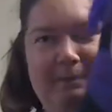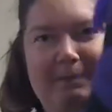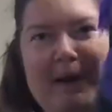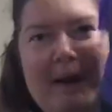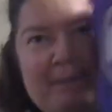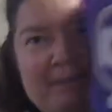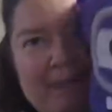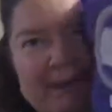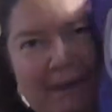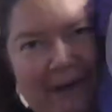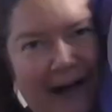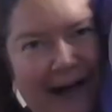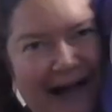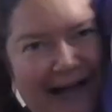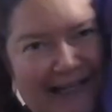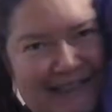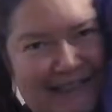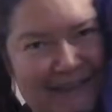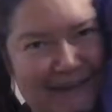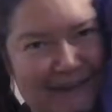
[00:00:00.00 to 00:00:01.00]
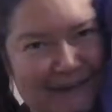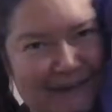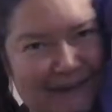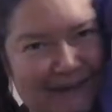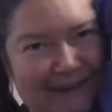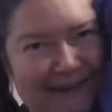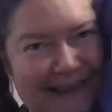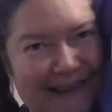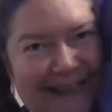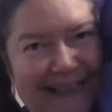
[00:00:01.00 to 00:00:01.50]
purple guy
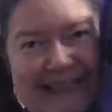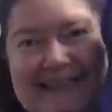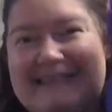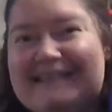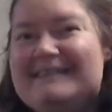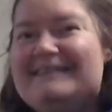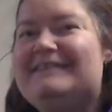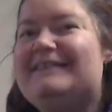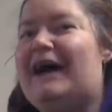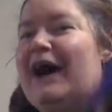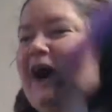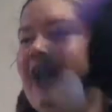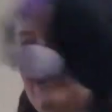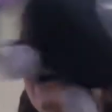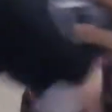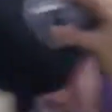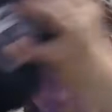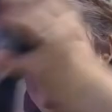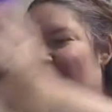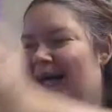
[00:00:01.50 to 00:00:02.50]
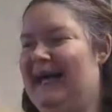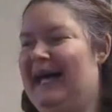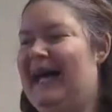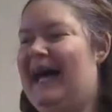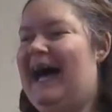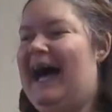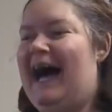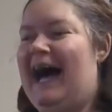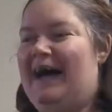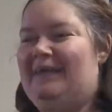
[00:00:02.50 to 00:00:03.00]
too. So
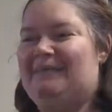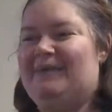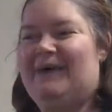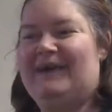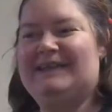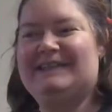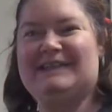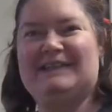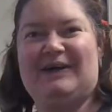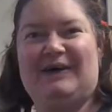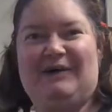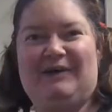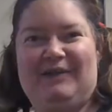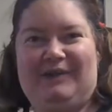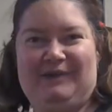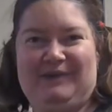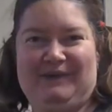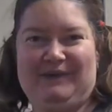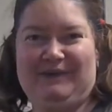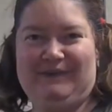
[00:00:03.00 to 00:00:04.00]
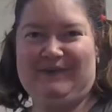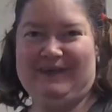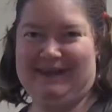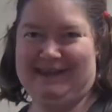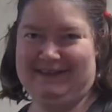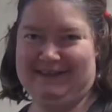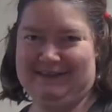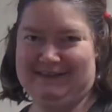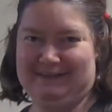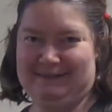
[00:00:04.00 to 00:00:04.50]
I'm going to go through
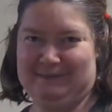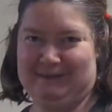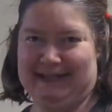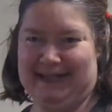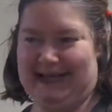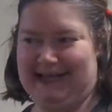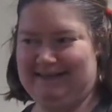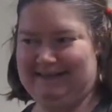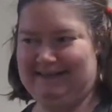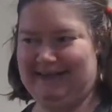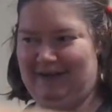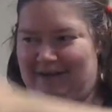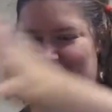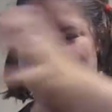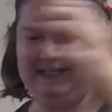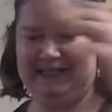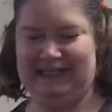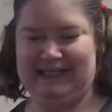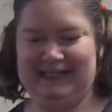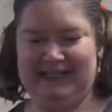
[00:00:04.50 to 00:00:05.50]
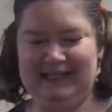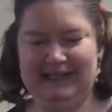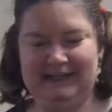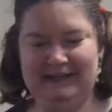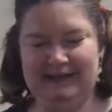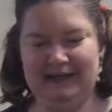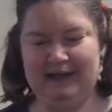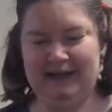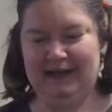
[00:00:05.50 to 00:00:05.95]
the supplies that we need.